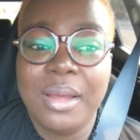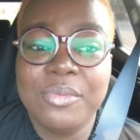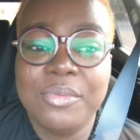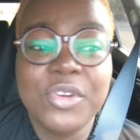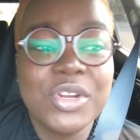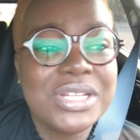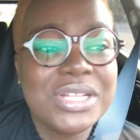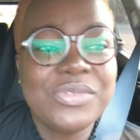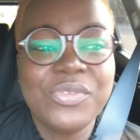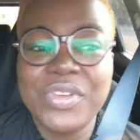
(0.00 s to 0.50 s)

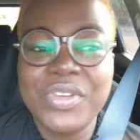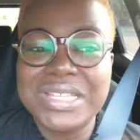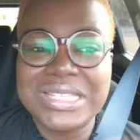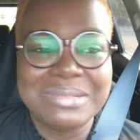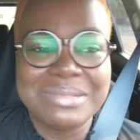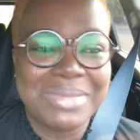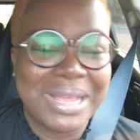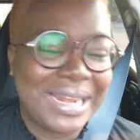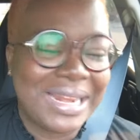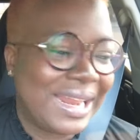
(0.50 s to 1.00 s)
For this phase
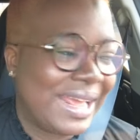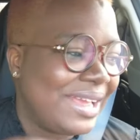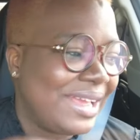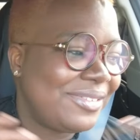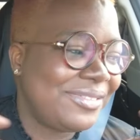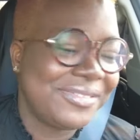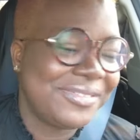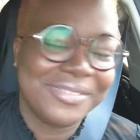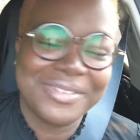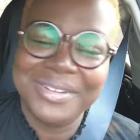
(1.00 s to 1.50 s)
in my
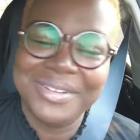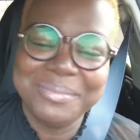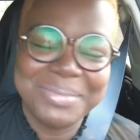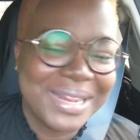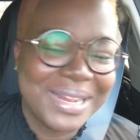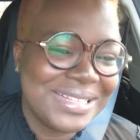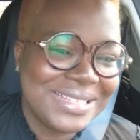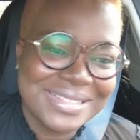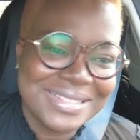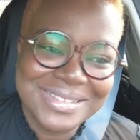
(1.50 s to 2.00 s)
life,
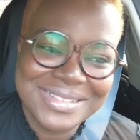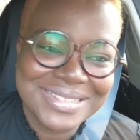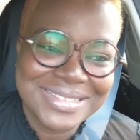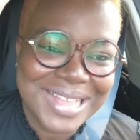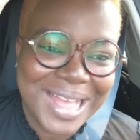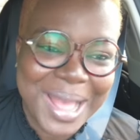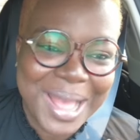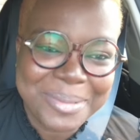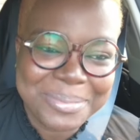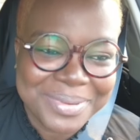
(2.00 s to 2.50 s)
pleasant things
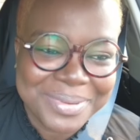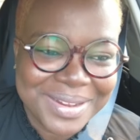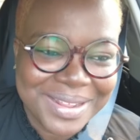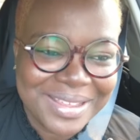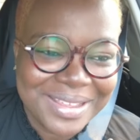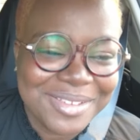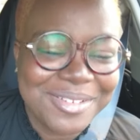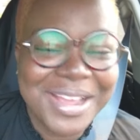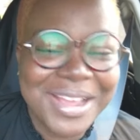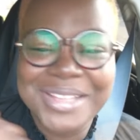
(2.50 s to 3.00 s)
are
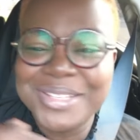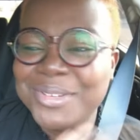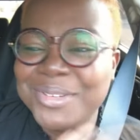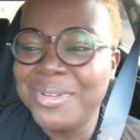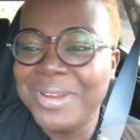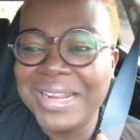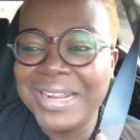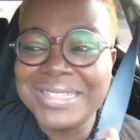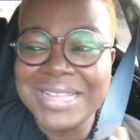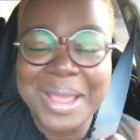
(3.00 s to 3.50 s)
happening. You guys
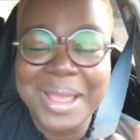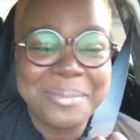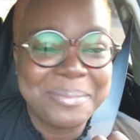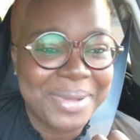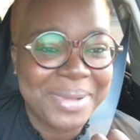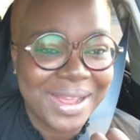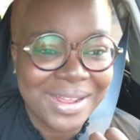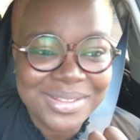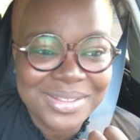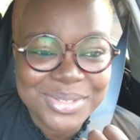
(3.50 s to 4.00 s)
know that I am
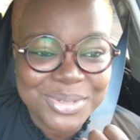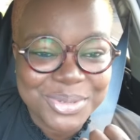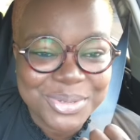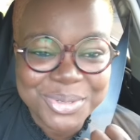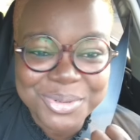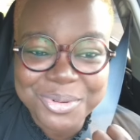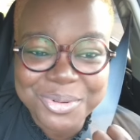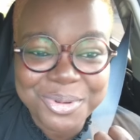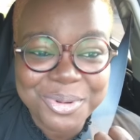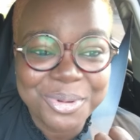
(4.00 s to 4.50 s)
back to
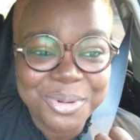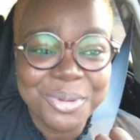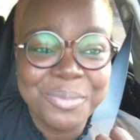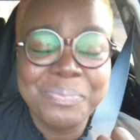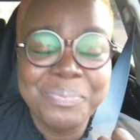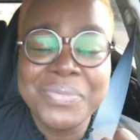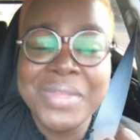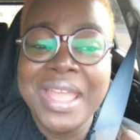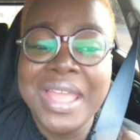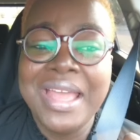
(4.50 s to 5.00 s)
school,
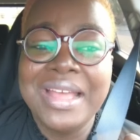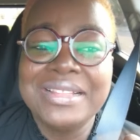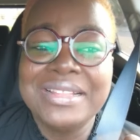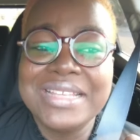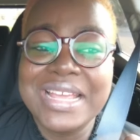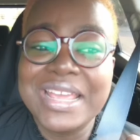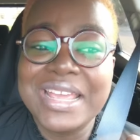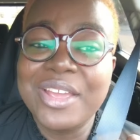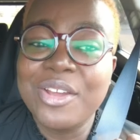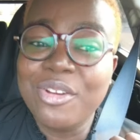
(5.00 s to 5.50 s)

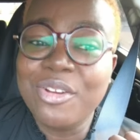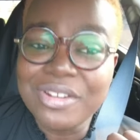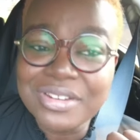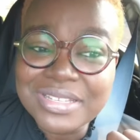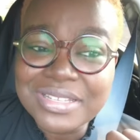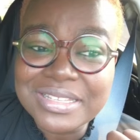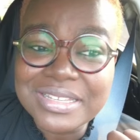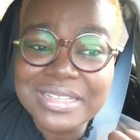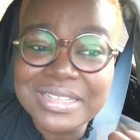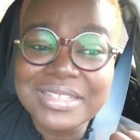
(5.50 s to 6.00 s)
taking
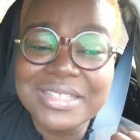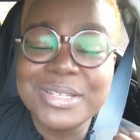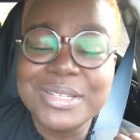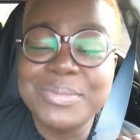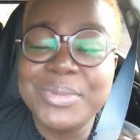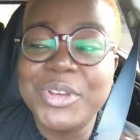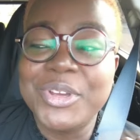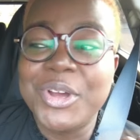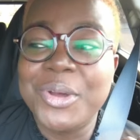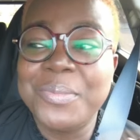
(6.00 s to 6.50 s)
courses to
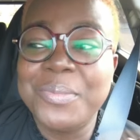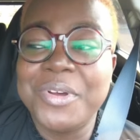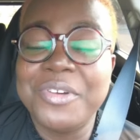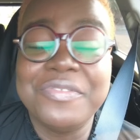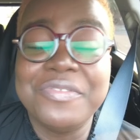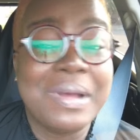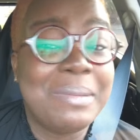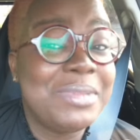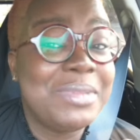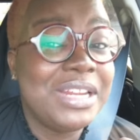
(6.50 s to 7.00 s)
become a
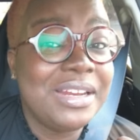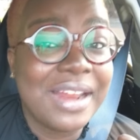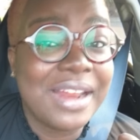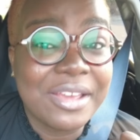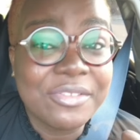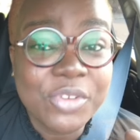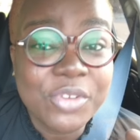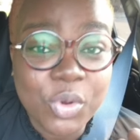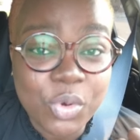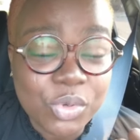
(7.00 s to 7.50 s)
family
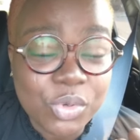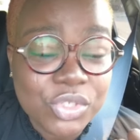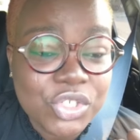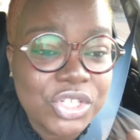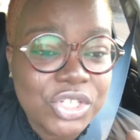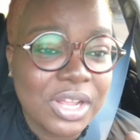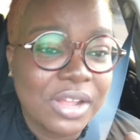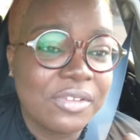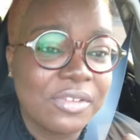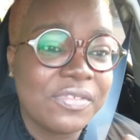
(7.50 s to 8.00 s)
life
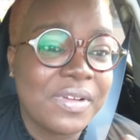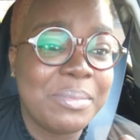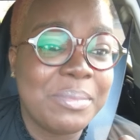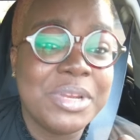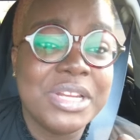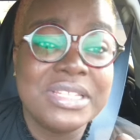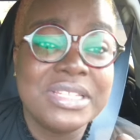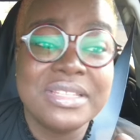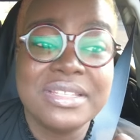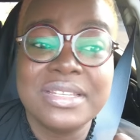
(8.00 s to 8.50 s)
coach, a
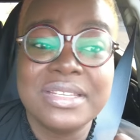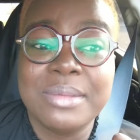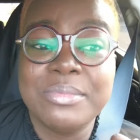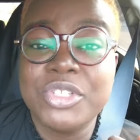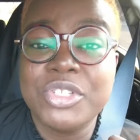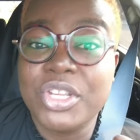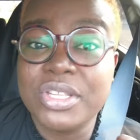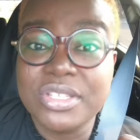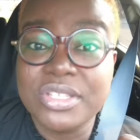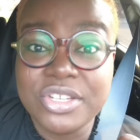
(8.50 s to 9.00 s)
family
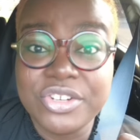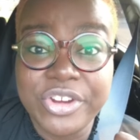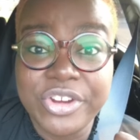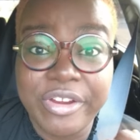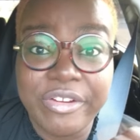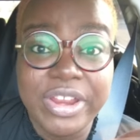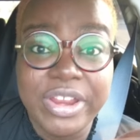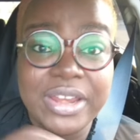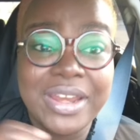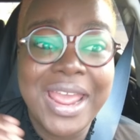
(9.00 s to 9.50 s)
systems
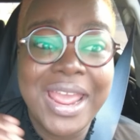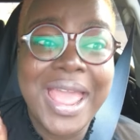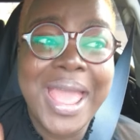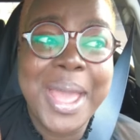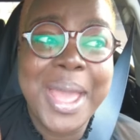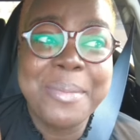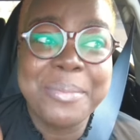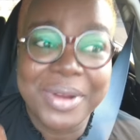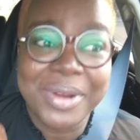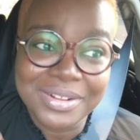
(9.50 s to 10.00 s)
engineering
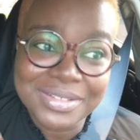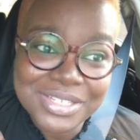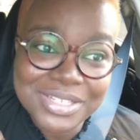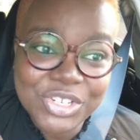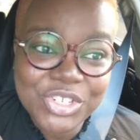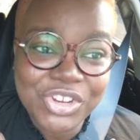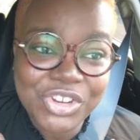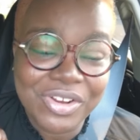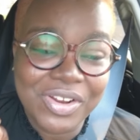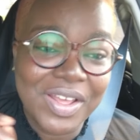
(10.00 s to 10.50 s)

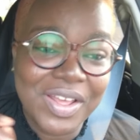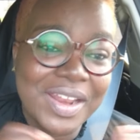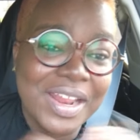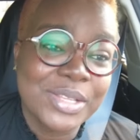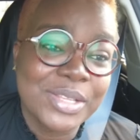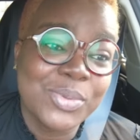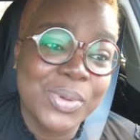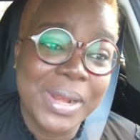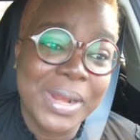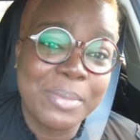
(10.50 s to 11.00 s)
practitioner.
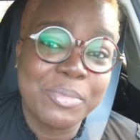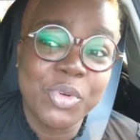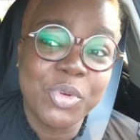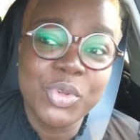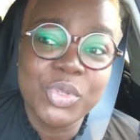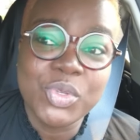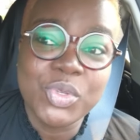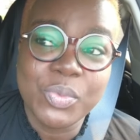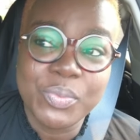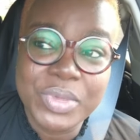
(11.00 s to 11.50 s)
That's what I'm
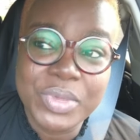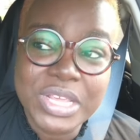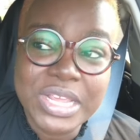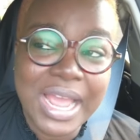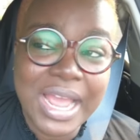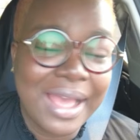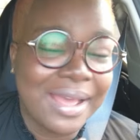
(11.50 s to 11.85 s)
going to be.